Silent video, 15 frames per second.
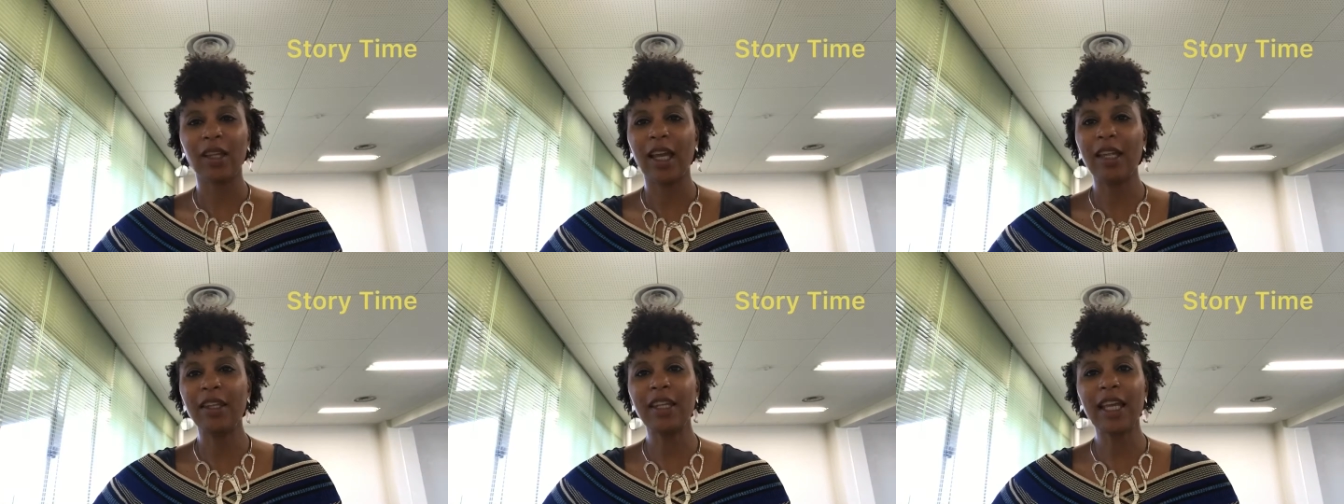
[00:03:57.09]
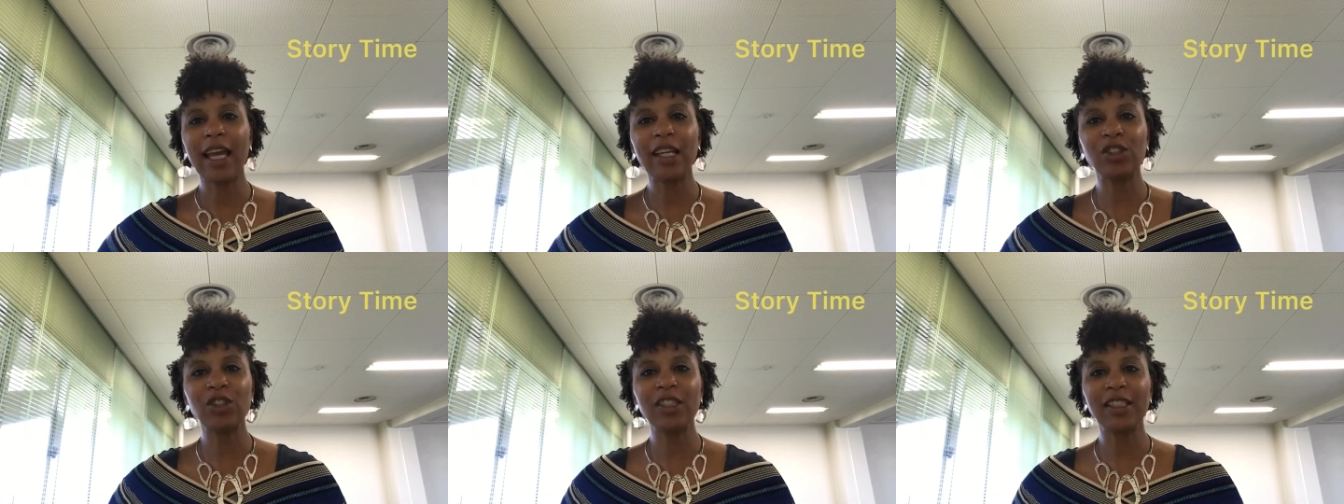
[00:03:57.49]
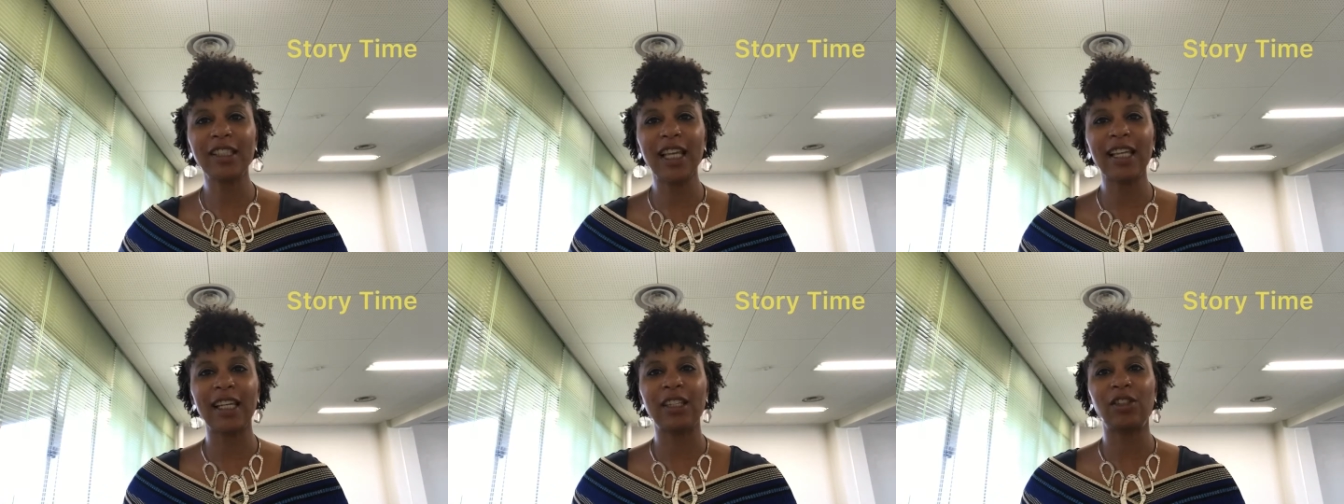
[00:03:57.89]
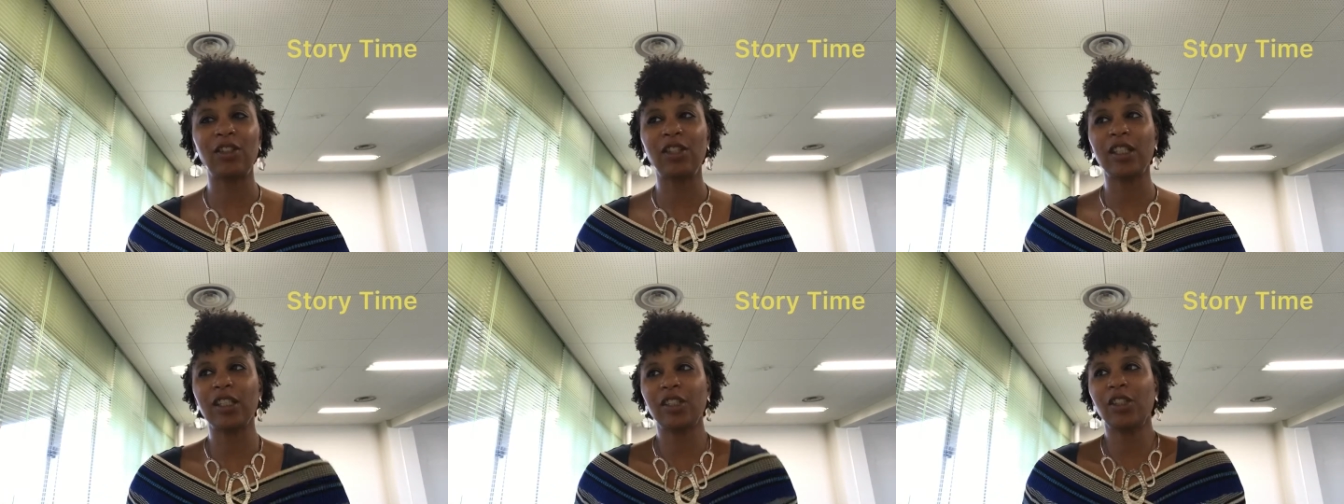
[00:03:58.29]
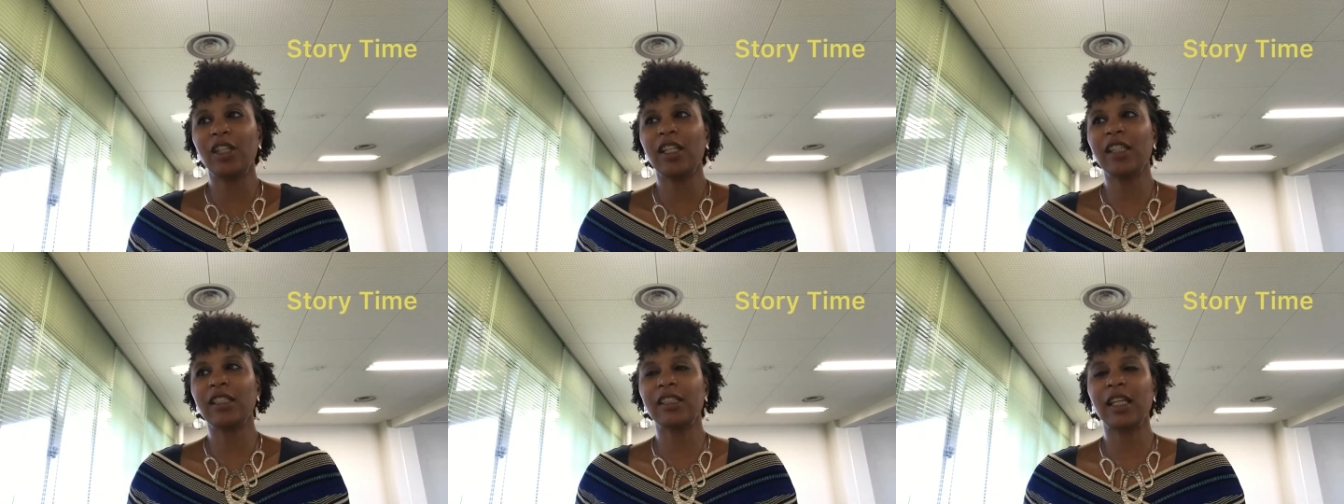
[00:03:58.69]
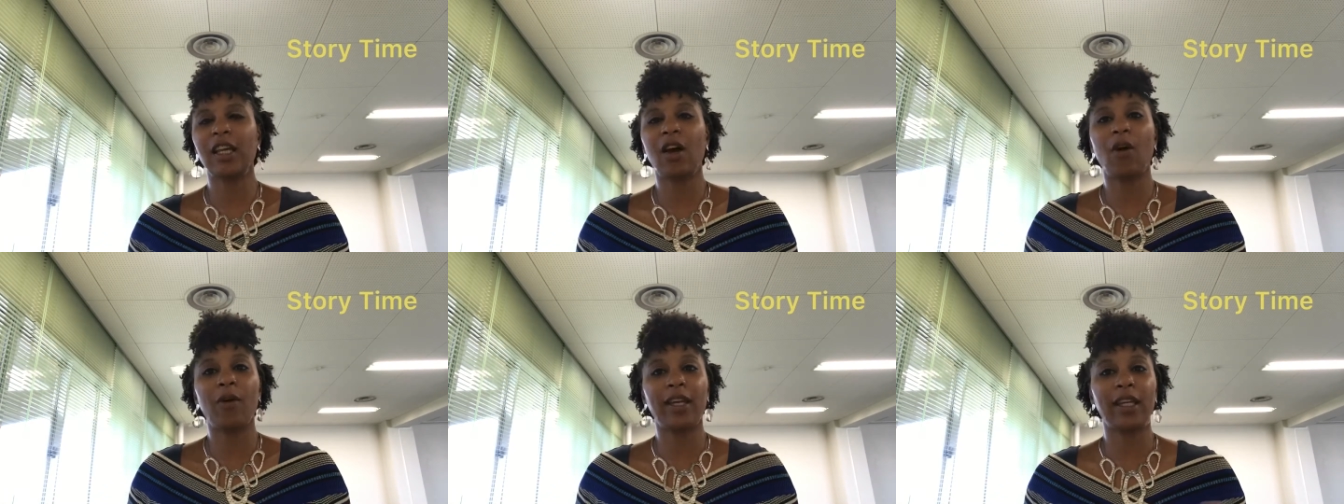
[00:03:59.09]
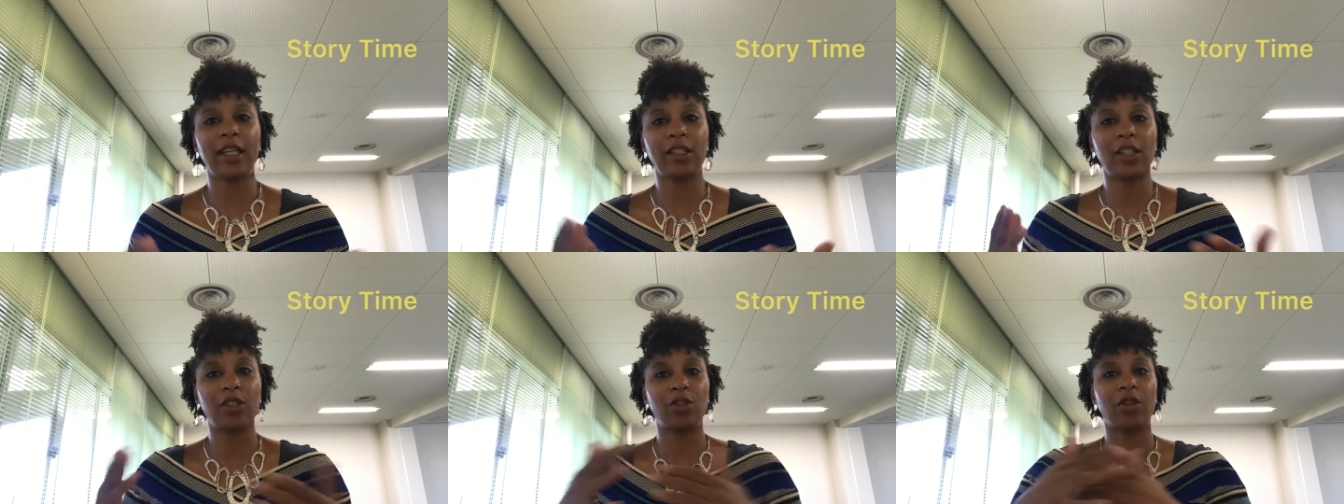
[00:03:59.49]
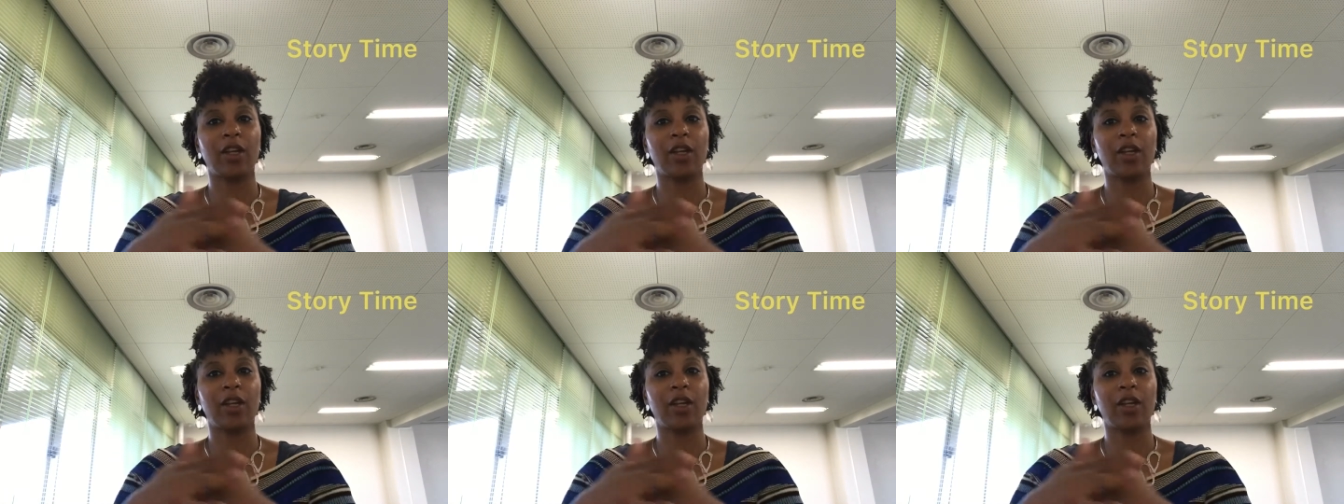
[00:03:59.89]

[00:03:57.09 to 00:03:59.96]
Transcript: And then as she said it, she didn't say, oh, can I touch